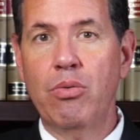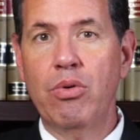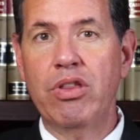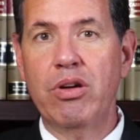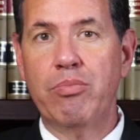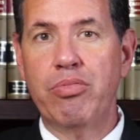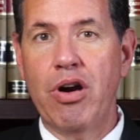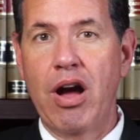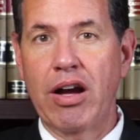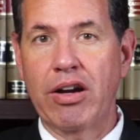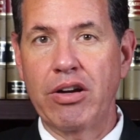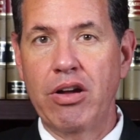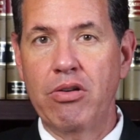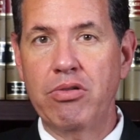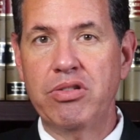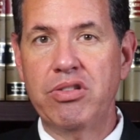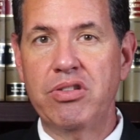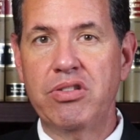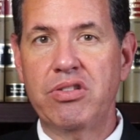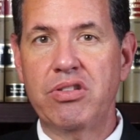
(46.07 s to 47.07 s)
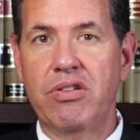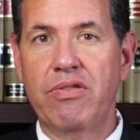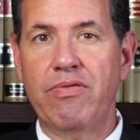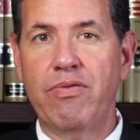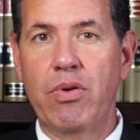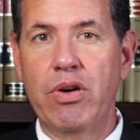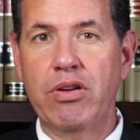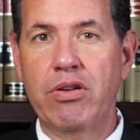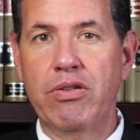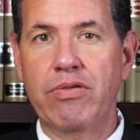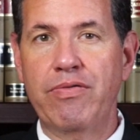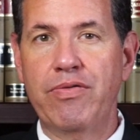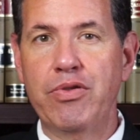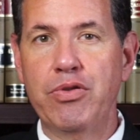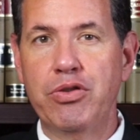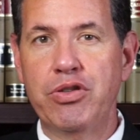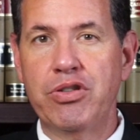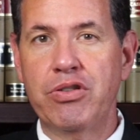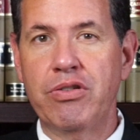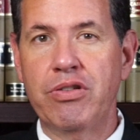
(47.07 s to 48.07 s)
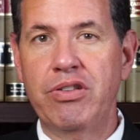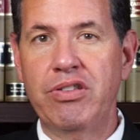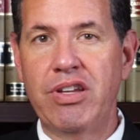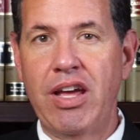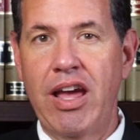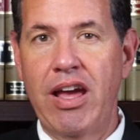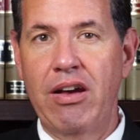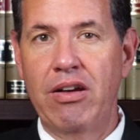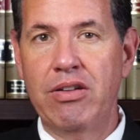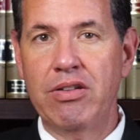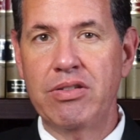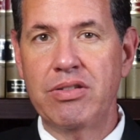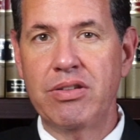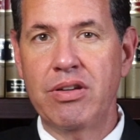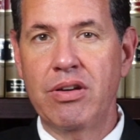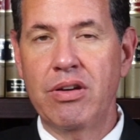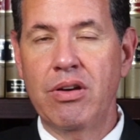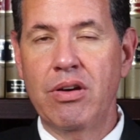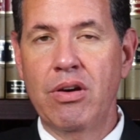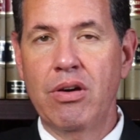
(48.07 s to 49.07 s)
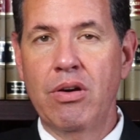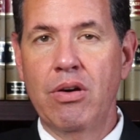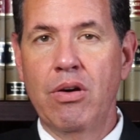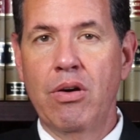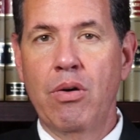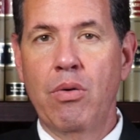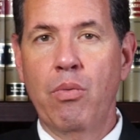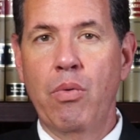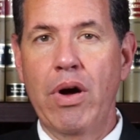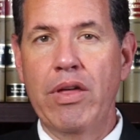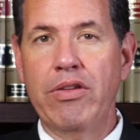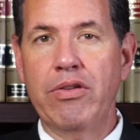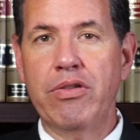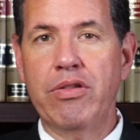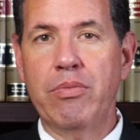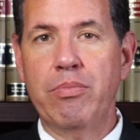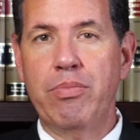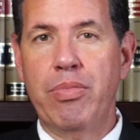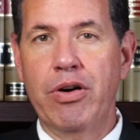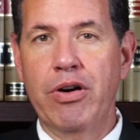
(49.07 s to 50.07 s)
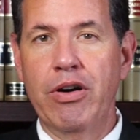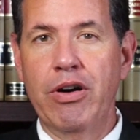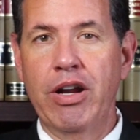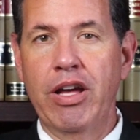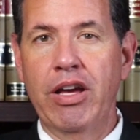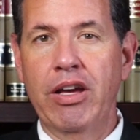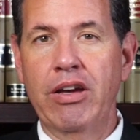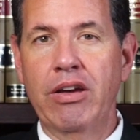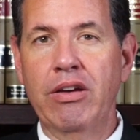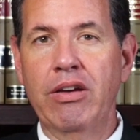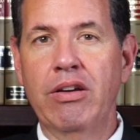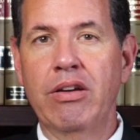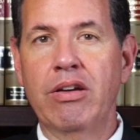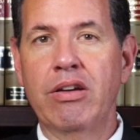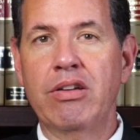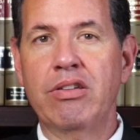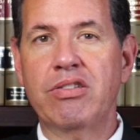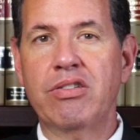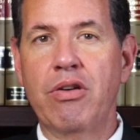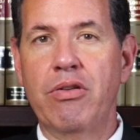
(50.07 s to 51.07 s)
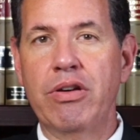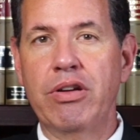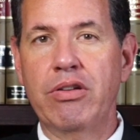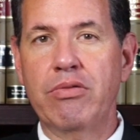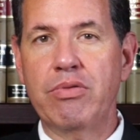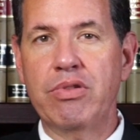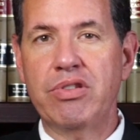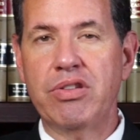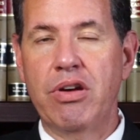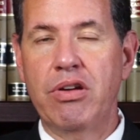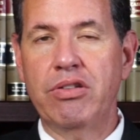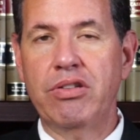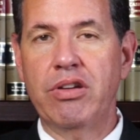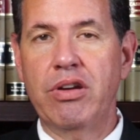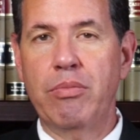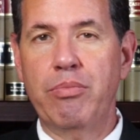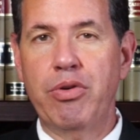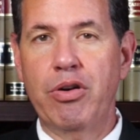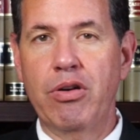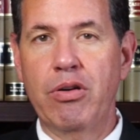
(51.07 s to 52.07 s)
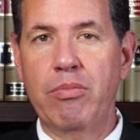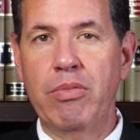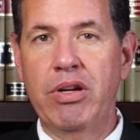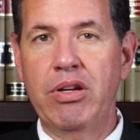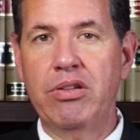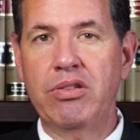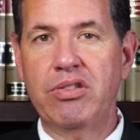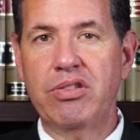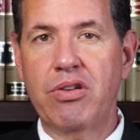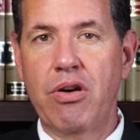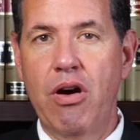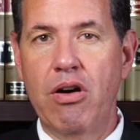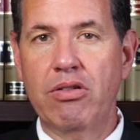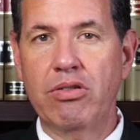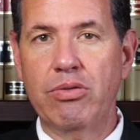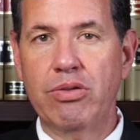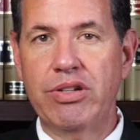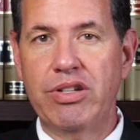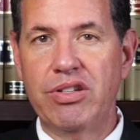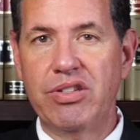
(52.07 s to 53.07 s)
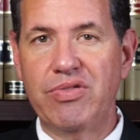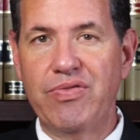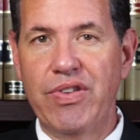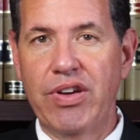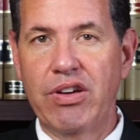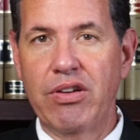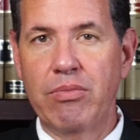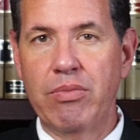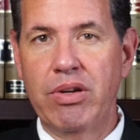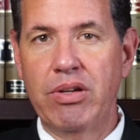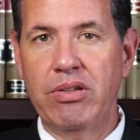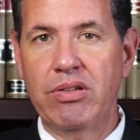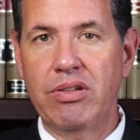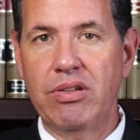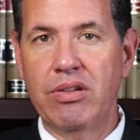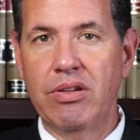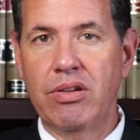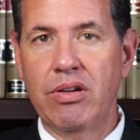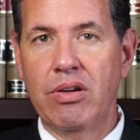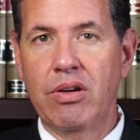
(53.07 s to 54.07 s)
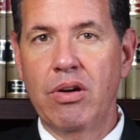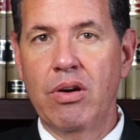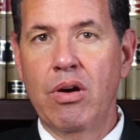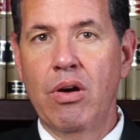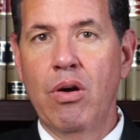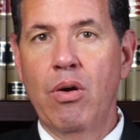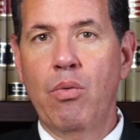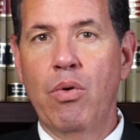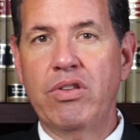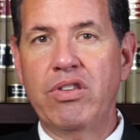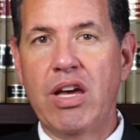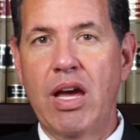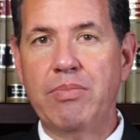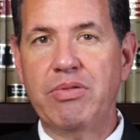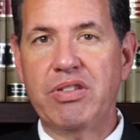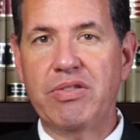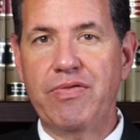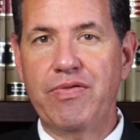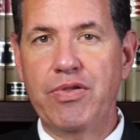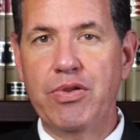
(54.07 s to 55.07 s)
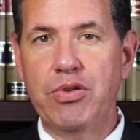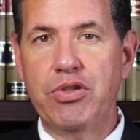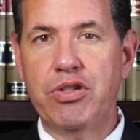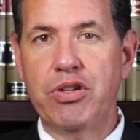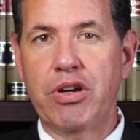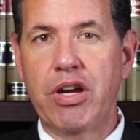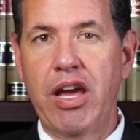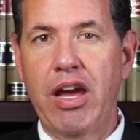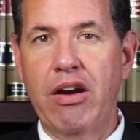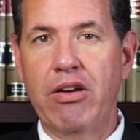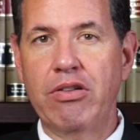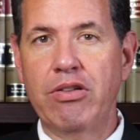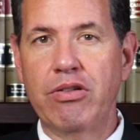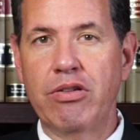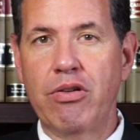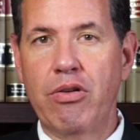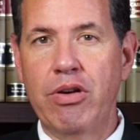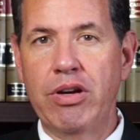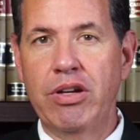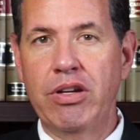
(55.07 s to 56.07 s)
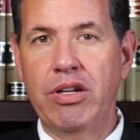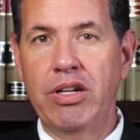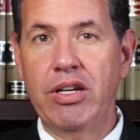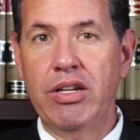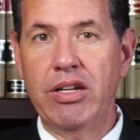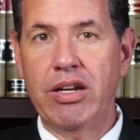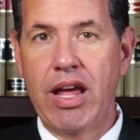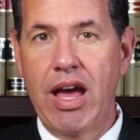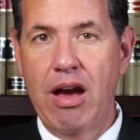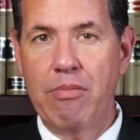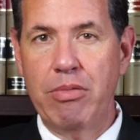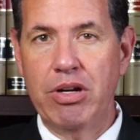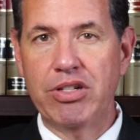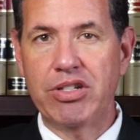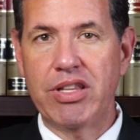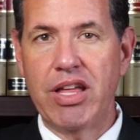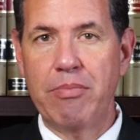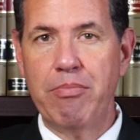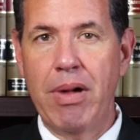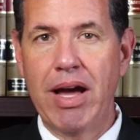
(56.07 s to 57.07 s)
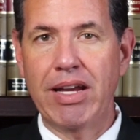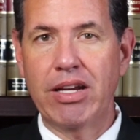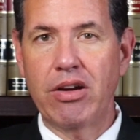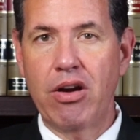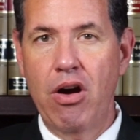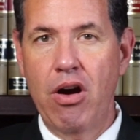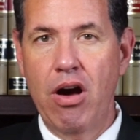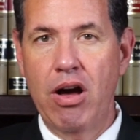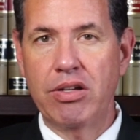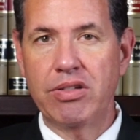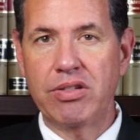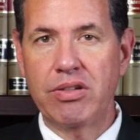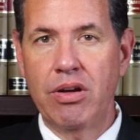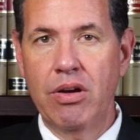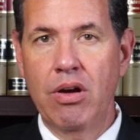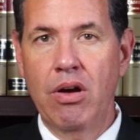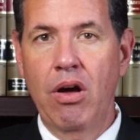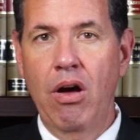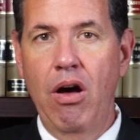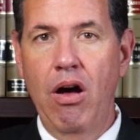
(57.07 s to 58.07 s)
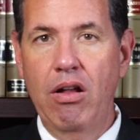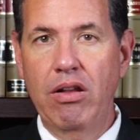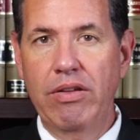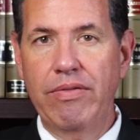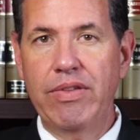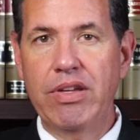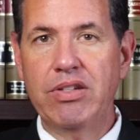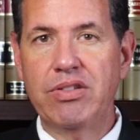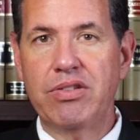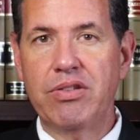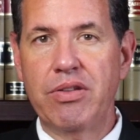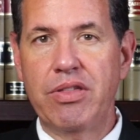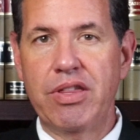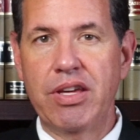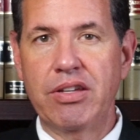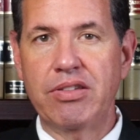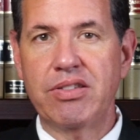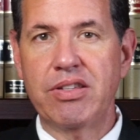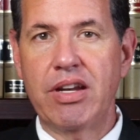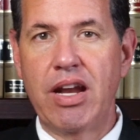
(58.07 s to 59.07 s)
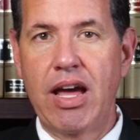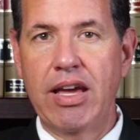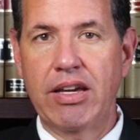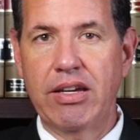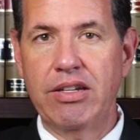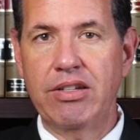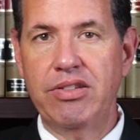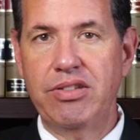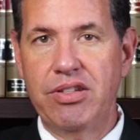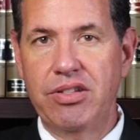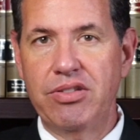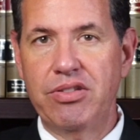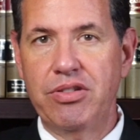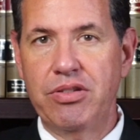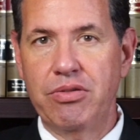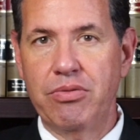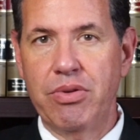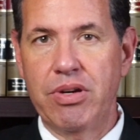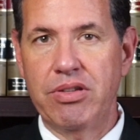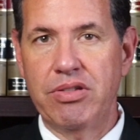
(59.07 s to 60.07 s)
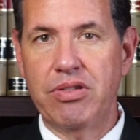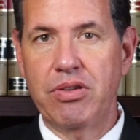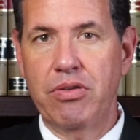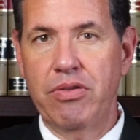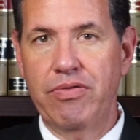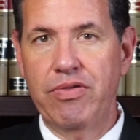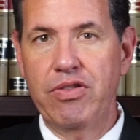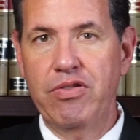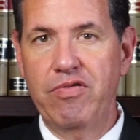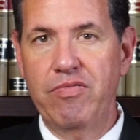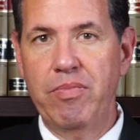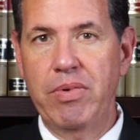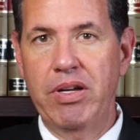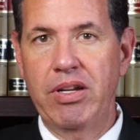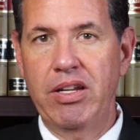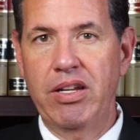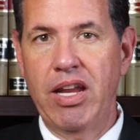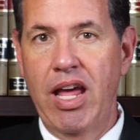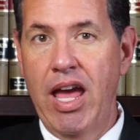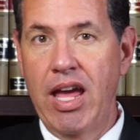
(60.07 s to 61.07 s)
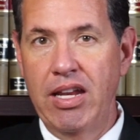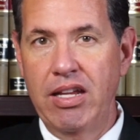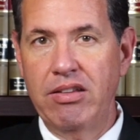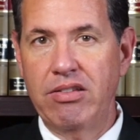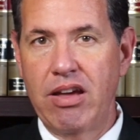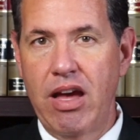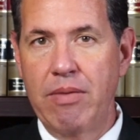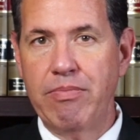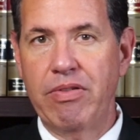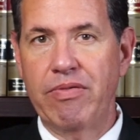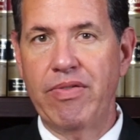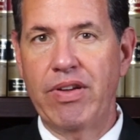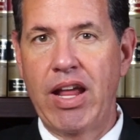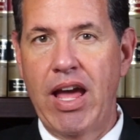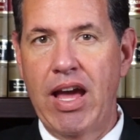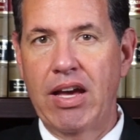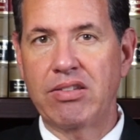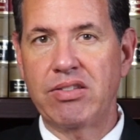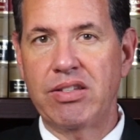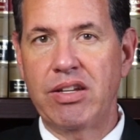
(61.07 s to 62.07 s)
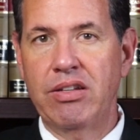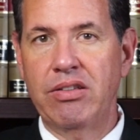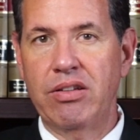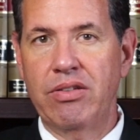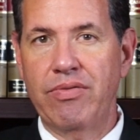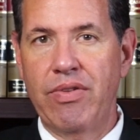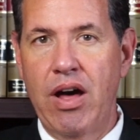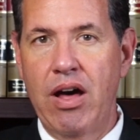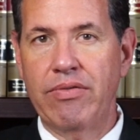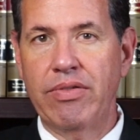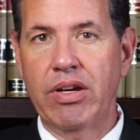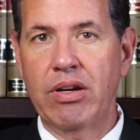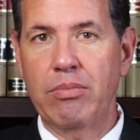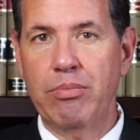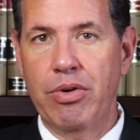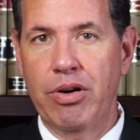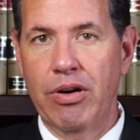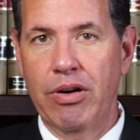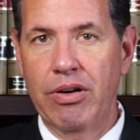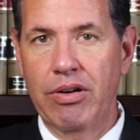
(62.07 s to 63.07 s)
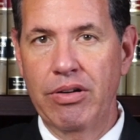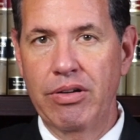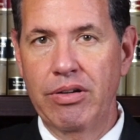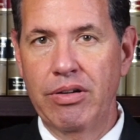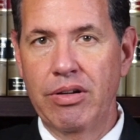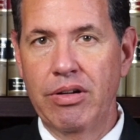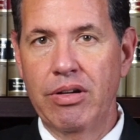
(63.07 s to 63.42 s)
with a prognosis of what your future entails, whether the burning is going to result in a permanent scar or disfigurement, what types of future care you're going to need, and how much that might cost. All of these are things that I can assist you with. So if you've been in any type of an accident involving a burn,